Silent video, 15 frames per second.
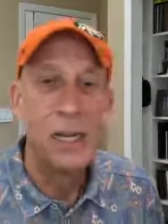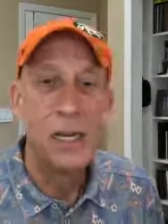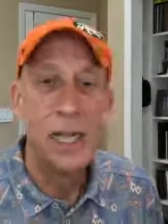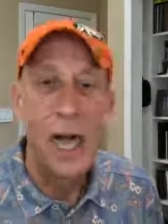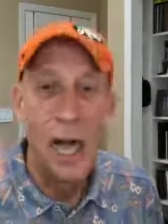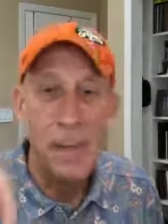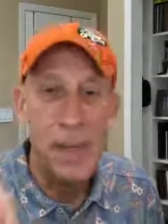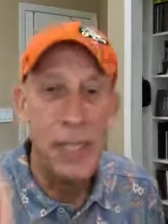
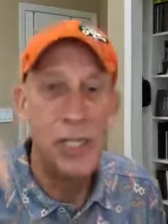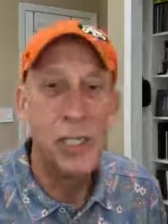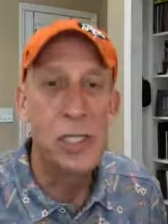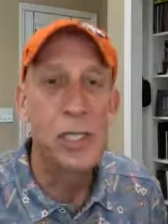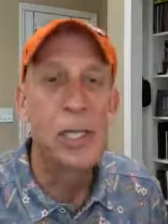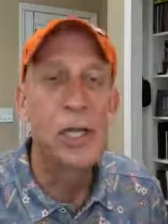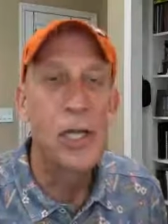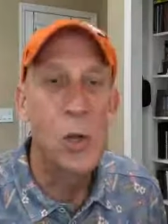Comments,
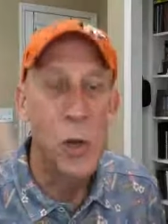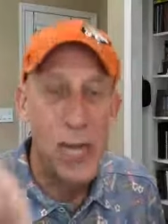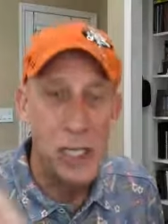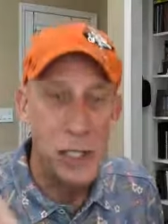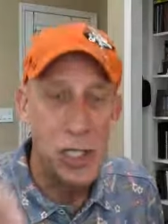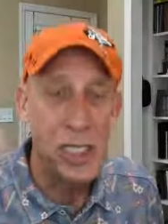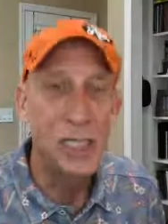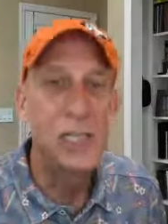
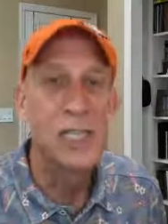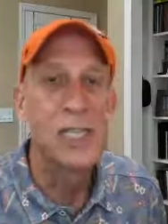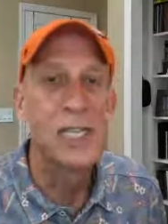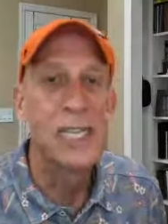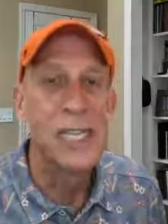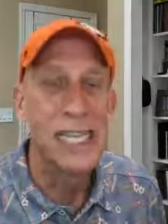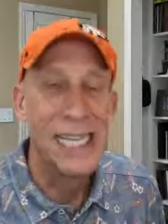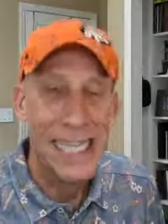questions,
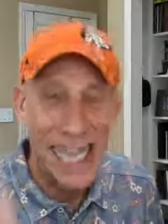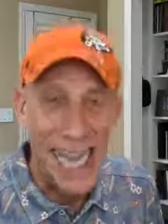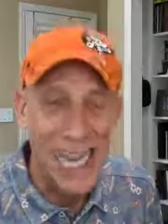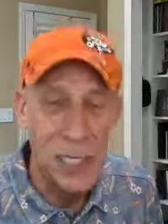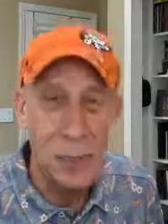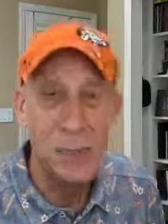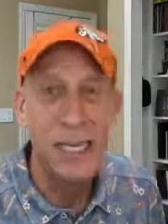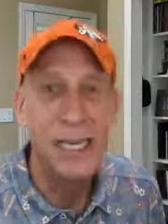
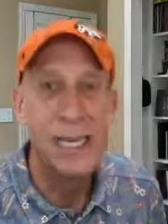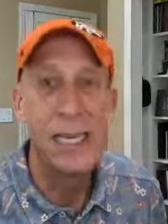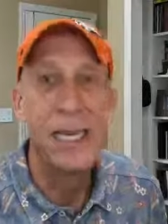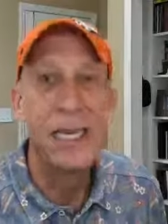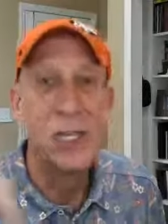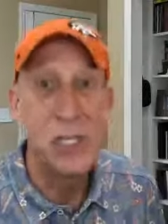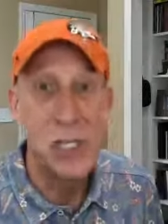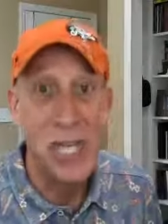engagement,
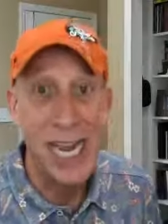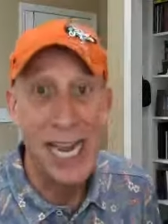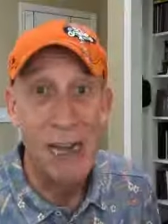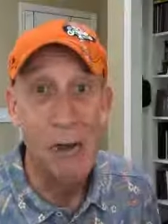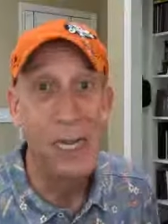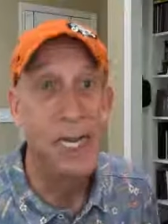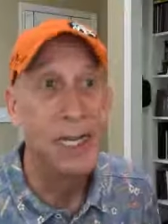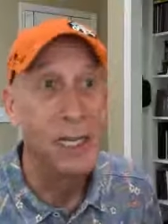
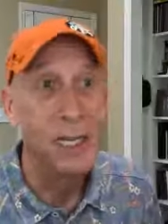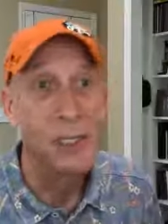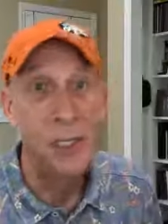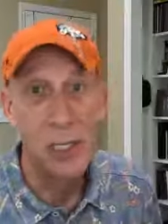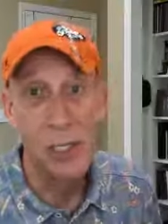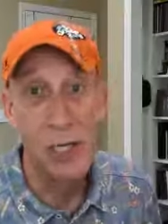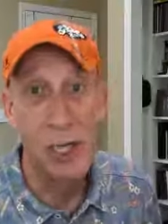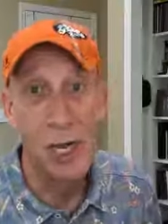sharing,
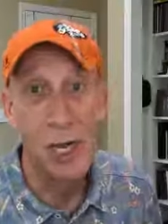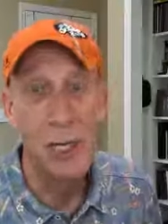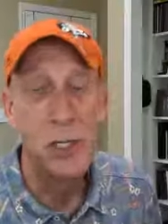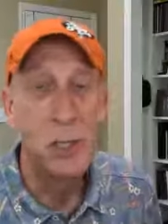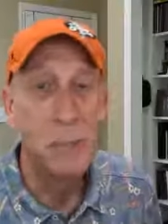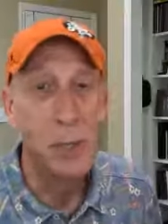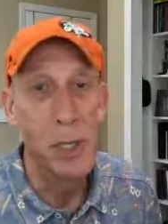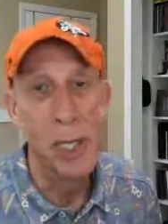
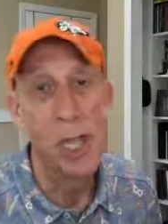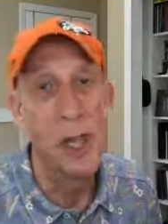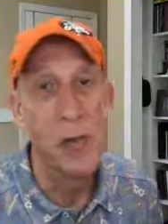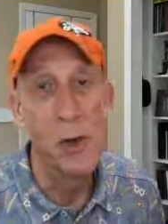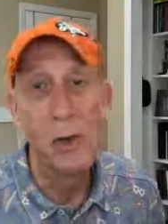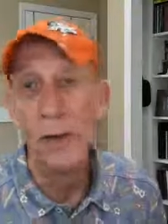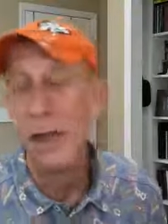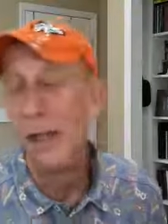stars
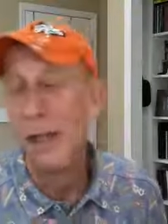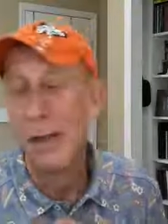below.